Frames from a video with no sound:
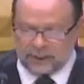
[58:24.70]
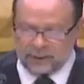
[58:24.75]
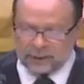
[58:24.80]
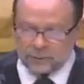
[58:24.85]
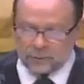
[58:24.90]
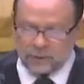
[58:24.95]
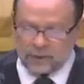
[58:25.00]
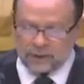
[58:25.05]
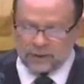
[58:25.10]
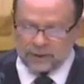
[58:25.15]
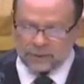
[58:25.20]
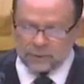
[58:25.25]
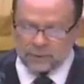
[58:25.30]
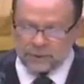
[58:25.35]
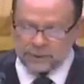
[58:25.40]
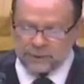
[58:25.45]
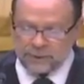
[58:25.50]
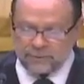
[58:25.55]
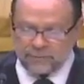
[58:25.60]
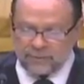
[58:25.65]
as well as
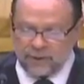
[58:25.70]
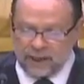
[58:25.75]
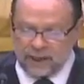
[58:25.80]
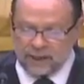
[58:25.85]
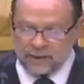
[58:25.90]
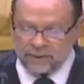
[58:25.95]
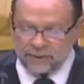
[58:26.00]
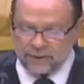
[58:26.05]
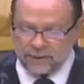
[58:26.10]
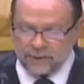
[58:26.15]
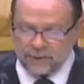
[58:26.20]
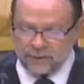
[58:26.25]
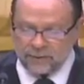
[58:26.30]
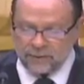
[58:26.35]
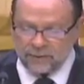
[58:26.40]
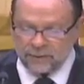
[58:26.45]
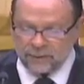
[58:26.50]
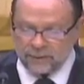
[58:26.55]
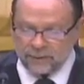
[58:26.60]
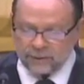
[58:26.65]
what you
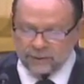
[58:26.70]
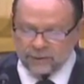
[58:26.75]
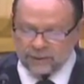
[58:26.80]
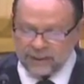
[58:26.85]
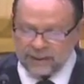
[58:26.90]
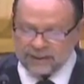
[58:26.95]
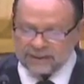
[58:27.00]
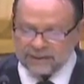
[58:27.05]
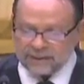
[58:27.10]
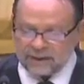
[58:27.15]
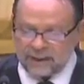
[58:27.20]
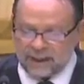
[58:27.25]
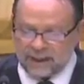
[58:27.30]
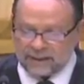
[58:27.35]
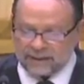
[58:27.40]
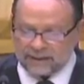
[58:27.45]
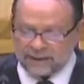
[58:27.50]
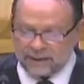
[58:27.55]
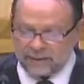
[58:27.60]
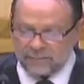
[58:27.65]
value, you're less
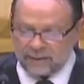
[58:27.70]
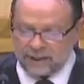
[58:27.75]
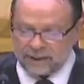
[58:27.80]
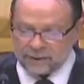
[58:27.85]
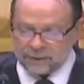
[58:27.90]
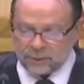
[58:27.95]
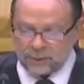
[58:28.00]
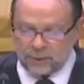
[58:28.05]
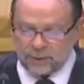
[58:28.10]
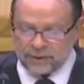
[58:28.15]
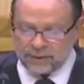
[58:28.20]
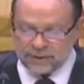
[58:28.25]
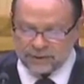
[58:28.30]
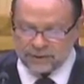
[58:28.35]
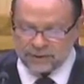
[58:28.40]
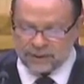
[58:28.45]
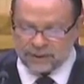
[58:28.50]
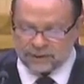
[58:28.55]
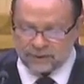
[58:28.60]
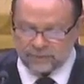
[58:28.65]
likely to make
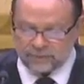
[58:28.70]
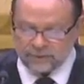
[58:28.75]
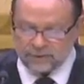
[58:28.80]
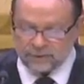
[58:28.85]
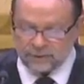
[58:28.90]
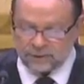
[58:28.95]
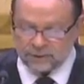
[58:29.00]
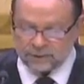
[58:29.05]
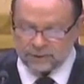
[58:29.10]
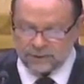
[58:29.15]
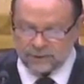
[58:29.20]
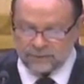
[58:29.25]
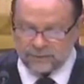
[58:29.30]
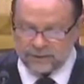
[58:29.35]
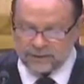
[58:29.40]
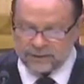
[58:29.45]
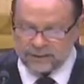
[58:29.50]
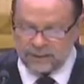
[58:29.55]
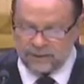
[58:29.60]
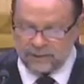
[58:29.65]
choices that could result in
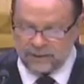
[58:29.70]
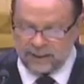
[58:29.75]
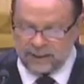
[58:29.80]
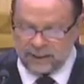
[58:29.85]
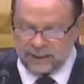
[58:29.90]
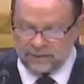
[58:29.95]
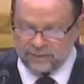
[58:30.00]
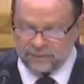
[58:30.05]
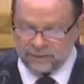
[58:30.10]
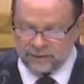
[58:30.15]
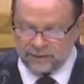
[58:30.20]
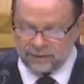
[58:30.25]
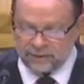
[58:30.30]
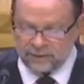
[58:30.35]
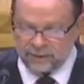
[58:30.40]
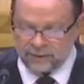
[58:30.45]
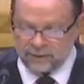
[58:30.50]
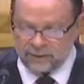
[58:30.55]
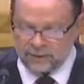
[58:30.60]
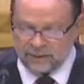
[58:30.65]
risky
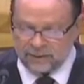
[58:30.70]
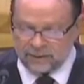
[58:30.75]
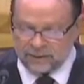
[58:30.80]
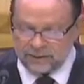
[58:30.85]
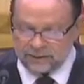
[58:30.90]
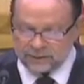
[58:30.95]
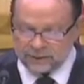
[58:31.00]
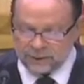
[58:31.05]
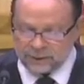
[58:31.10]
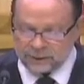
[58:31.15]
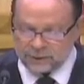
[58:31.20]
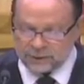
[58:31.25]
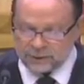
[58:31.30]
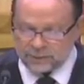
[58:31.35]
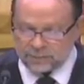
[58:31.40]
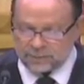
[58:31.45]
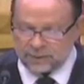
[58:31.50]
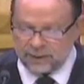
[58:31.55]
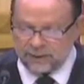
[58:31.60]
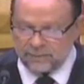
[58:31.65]
behavior, such
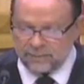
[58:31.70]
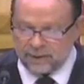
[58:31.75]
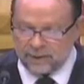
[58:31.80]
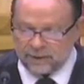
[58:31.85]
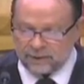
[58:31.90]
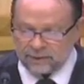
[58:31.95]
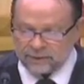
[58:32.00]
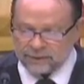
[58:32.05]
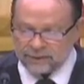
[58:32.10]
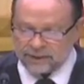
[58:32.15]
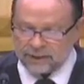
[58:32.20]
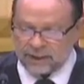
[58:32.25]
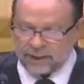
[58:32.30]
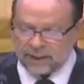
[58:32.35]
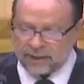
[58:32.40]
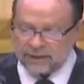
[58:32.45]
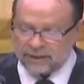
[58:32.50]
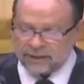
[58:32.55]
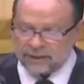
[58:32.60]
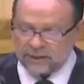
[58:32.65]
as premarital
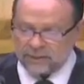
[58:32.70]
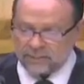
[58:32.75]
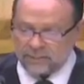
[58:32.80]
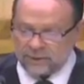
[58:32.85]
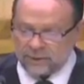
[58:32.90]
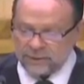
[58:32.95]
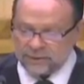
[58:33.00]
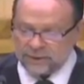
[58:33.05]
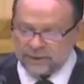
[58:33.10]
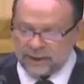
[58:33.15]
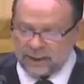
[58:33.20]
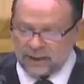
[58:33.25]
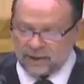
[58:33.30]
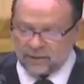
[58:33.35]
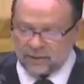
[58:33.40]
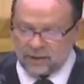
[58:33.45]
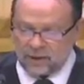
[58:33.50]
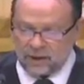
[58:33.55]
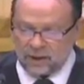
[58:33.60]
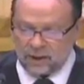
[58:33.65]
sex, abusing
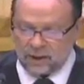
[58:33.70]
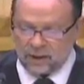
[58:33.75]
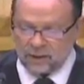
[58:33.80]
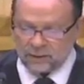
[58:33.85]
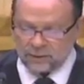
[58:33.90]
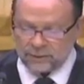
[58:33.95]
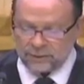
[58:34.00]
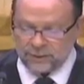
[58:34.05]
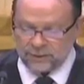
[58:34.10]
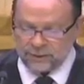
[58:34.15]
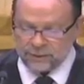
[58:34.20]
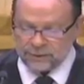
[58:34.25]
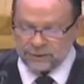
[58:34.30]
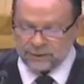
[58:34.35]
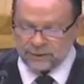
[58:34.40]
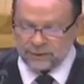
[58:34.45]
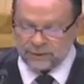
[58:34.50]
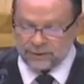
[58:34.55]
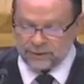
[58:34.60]
alcohol, or using